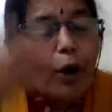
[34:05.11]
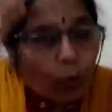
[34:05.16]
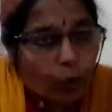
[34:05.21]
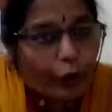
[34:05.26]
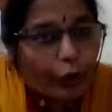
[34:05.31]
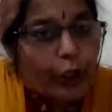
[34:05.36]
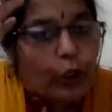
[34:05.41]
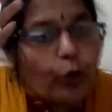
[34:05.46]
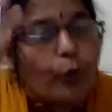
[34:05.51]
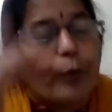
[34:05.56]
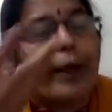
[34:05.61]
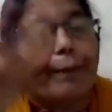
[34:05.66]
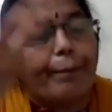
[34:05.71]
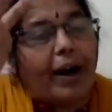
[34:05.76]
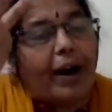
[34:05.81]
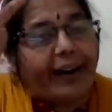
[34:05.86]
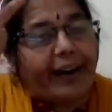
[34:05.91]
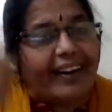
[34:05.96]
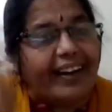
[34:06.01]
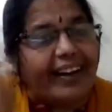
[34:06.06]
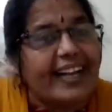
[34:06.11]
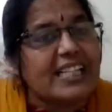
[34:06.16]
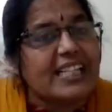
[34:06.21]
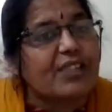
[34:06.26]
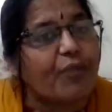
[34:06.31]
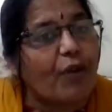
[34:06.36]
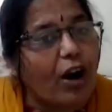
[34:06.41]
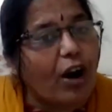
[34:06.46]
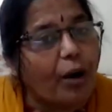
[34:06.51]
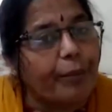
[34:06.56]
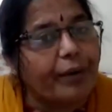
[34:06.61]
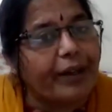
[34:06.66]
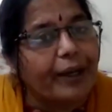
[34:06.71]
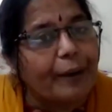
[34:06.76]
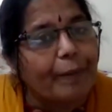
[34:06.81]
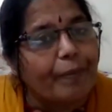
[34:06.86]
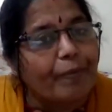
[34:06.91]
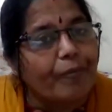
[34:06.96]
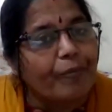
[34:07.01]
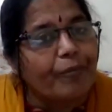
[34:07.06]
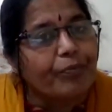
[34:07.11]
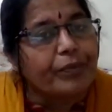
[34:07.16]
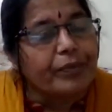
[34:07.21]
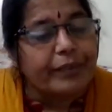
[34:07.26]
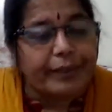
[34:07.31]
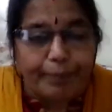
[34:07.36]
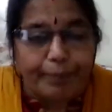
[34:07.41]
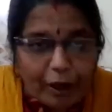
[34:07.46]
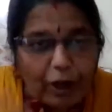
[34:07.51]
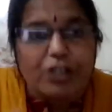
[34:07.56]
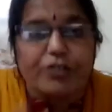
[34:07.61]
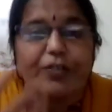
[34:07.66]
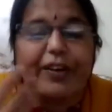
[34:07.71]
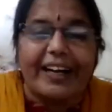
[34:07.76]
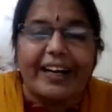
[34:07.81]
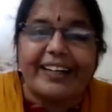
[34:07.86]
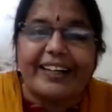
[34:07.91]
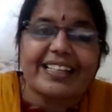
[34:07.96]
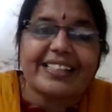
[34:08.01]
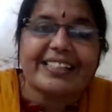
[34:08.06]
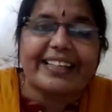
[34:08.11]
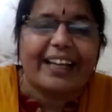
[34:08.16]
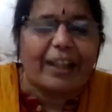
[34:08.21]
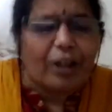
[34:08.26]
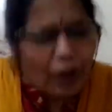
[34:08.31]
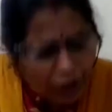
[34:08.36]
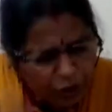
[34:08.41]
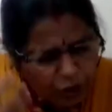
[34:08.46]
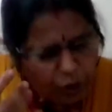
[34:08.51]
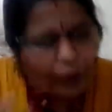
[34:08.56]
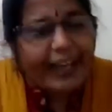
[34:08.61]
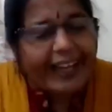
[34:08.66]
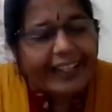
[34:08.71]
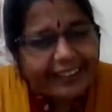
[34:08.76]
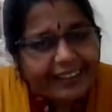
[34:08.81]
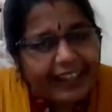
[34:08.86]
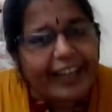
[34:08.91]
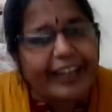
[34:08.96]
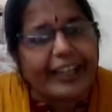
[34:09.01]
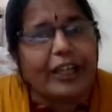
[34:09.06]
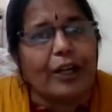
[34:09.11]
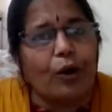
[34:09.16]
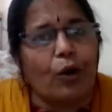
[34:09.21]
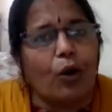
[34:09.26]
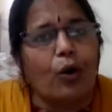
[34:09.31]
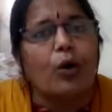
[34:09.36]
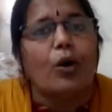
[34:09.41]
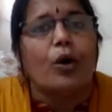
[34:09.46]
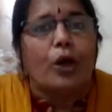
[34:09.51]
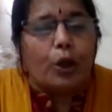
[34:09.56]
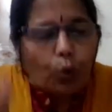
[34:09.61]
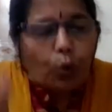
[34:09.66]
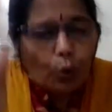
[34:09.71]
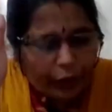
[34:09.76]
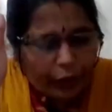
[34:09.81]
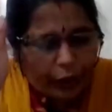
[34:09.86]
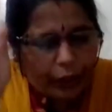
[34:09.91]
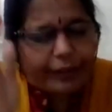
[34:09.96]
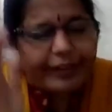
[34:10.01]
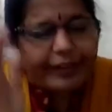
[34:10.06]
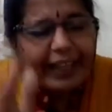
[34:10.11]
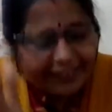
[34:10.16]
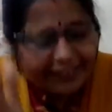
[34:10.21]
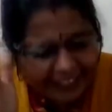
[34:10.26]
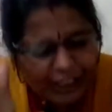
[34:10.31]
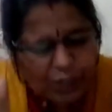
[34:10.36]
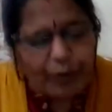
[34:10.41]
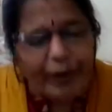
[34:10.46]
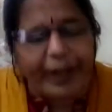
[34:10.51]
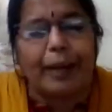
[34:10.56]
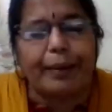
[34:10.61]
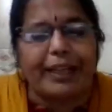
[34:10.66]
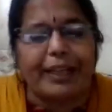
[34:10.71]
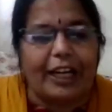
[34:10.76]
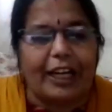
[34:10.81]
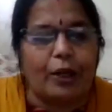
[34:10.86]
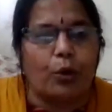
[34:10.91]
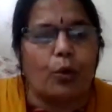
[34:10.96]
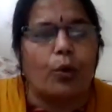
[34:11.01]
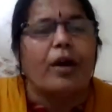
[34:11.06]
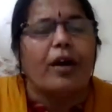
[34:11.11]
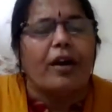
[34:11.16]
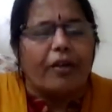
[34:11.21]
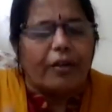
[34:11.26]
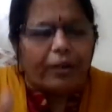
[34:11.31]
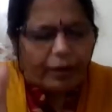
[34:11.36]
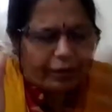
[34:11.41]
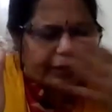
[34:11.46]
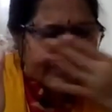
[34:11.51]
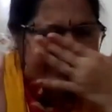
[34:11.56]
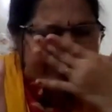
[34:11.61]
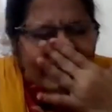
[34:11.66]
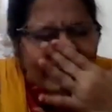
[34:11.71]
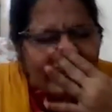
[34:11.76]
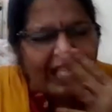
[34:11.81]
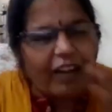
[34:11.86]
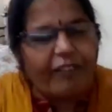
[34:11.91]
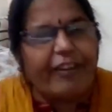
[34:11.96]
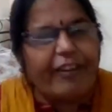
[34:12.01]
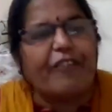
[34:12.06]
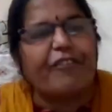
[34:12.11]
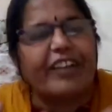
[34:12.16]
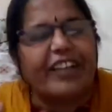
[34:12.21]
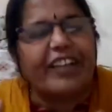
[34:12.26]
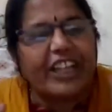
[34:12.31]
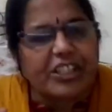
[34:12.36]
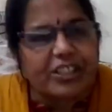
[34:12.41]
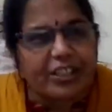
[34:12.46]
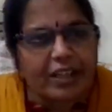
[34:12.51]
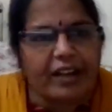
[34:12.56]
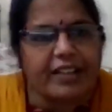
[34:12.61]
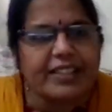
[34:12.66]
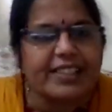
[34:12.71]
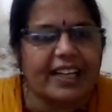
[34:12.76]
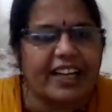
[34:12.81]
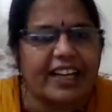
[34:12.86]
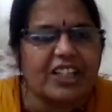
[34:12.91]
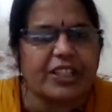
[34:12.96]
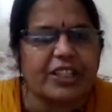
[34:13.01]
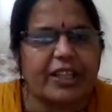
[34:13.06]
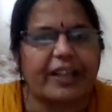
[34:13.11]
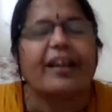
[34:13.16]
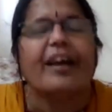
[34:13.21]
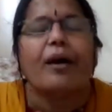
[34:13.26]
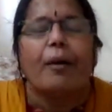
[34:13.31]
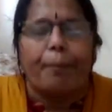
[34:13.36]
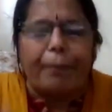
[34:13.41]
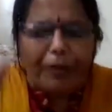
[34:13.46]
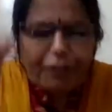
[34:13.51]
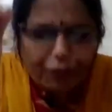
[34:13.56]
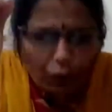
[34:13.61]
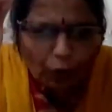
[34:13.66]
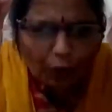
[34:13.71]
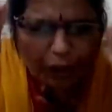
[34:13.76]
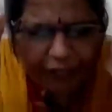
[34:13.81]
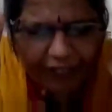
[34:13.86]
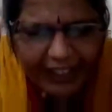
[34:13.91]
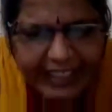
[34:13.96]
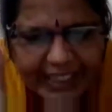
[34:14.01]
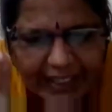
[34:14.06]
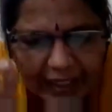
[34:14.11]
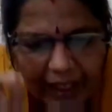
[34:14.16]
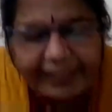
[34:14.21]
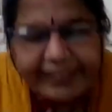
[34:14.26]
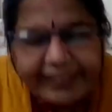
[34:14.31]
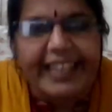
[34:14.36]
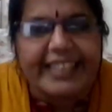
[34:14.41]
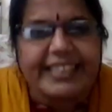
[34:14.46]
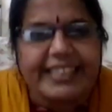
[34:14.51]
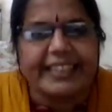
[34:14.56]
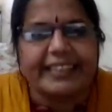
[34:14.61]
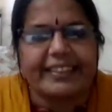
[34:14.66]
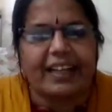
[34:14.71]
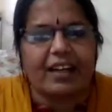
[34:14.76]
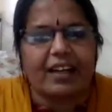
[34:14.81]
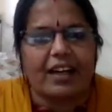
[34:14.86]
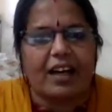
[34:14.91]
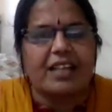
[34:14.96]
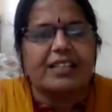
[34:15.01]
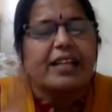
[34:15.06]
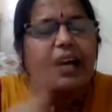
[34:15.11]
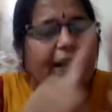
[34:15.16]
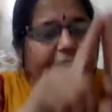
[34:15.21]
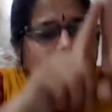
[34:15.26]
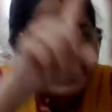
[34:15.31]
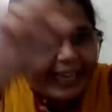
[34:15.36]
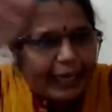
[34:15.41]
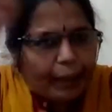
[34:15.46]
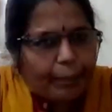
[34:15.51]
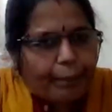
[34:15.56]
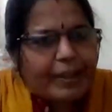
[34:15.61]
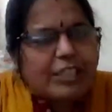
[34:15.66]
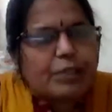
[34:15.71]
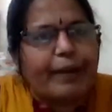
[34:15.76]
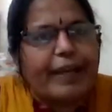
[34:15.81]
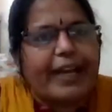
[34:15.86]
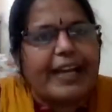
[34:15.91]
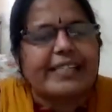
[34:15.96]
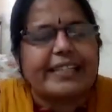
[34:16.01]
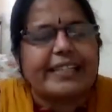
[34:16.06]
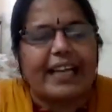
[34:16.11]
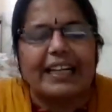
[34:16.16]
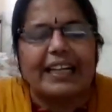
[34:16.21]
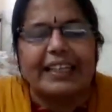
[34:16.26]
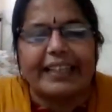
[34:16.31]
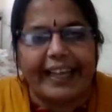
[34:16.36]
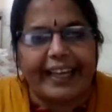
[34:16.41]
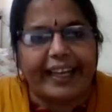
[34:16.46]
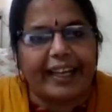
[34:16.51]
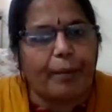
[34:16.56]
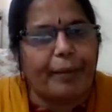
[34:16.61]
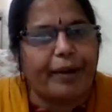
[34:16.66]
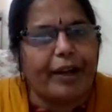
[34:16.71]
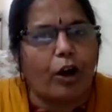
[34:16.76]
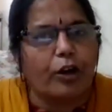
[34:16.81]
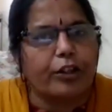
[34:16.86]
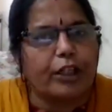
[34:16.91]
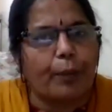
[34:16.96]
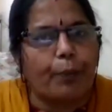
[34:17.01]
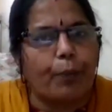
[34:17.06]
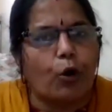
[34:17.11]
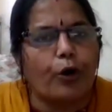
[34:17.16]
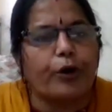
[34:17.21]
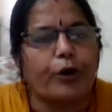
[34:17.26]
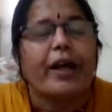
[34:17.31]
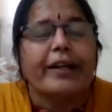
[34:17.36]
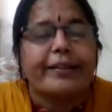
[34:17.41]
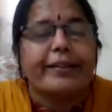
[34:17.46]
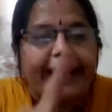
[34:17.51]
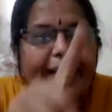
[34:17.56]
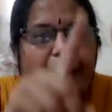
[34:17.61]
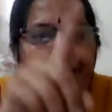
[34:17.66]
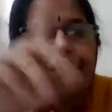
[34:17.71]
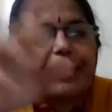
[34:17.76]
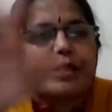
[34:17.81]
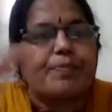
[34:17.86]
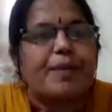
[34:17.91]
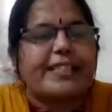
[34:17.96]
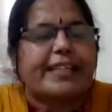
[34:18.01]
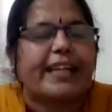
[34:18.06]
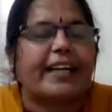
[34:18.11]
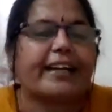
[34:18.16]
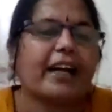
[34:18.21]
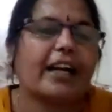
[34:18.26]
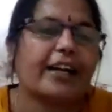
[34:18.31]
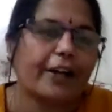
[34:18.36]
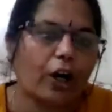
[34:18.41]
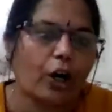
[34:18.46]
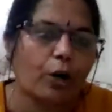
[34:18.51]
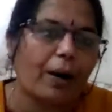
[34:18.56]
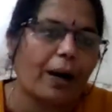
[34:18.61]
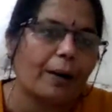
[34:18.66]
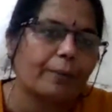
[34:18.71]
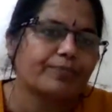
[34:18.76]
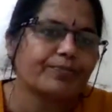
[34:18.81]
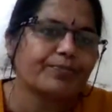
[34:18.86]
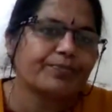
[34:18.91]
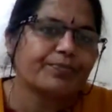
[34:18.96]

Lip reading: One new mRNA is formed. Because for understanding, so like that, no, that's why I tell you, till we finish translation, before we start teaching the class, there must be a cell diagram on the board. There must be central dogma.